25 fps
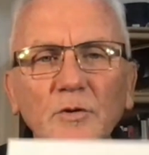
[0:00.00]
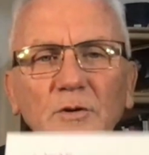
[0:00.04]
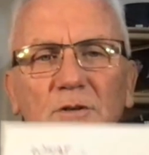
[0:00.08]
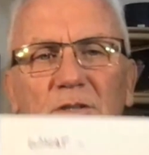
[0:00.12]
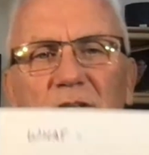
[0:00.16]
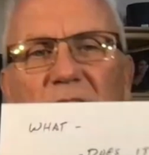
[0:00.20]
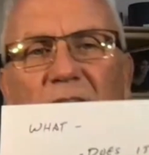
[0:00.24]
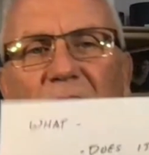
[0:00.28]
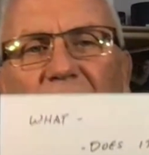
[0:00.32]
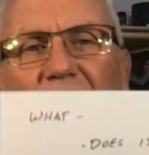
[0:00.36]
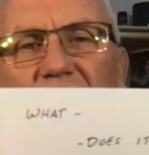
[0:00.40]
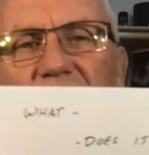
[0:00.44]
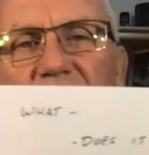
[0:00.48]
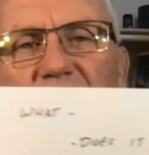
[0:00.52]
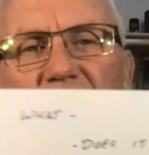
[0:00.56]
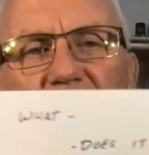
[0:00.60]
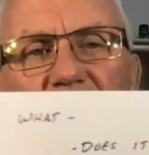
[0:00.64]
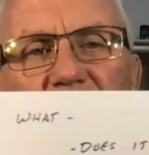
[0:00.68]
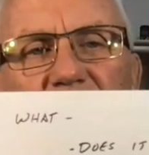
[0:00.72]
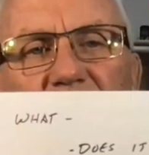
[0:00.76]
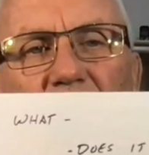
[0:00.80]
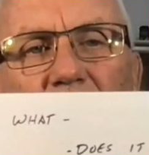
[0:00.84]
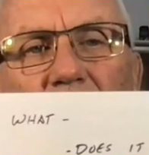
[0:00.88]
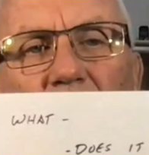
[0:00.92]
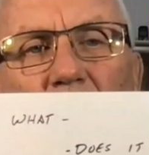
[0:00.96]
and you ask
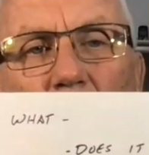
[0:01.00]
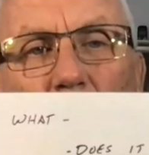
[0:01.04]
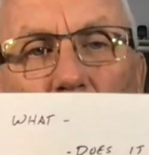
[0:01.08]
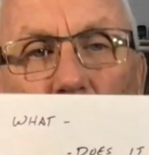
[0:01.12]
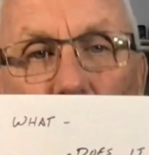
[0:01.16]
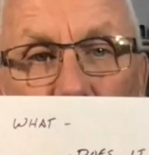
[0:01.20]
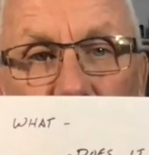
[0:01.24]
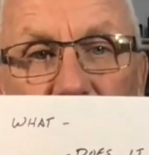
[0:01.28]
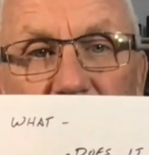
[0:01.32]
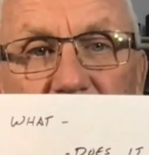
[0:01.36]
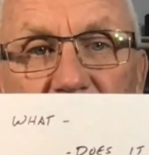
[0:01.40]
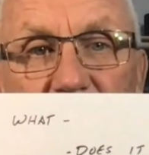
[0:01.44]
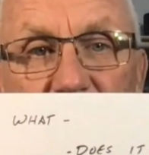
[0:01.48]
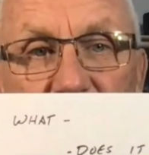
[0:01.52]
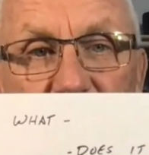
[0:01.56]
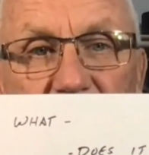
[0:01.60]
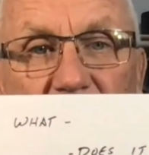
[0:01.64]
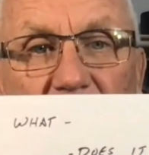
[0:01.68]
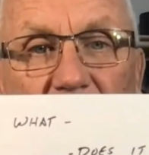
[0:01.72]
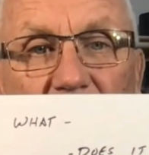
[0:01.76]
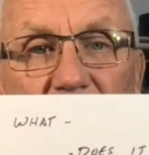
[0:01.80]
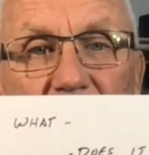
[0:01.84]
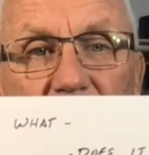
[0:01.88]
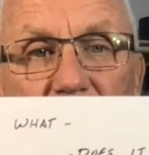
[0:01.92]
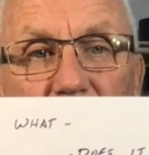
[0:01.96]
yourself, what is it
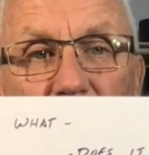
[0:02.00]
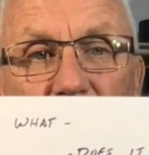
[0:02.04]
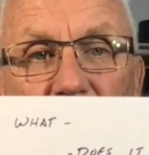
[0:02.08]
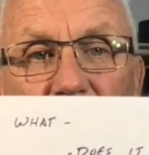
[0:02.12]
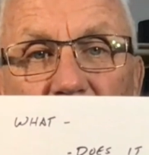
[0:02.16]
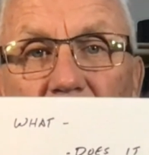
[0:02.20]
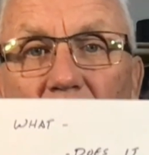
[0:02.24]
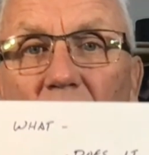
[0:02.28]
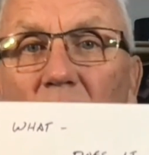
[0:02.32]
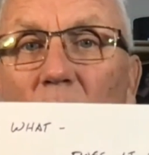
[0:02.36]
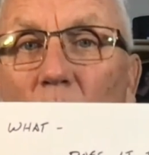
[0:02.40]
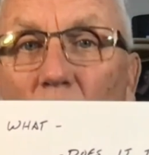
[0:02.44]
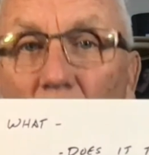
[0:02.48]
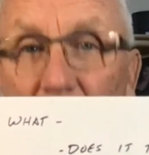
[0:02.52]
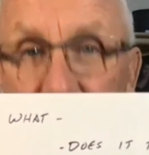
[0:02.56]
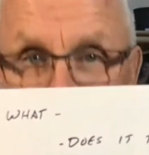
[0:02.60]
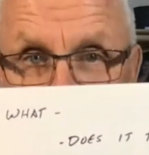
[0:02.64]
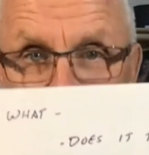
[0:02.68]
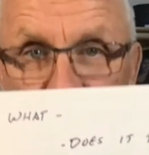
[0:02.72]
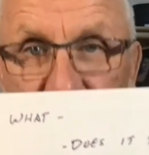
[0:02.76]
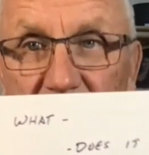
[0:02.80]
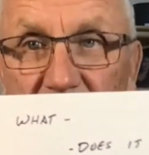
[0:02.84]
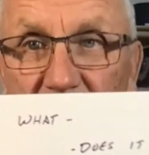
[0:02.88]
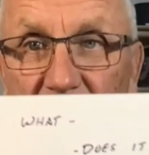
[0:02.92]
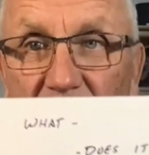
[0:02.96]
telling me? What
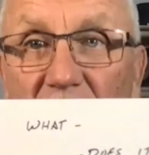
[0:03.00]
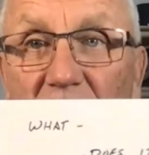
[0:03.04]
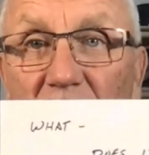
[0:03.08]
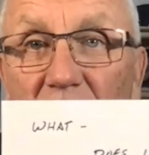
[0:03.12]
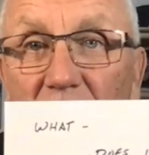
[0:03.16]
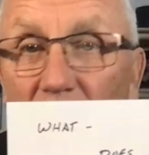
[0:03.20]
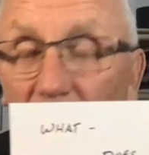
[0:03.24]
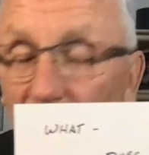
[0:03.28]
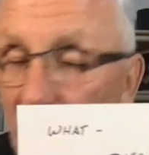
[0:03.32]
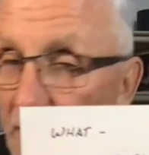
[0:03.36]
decision do I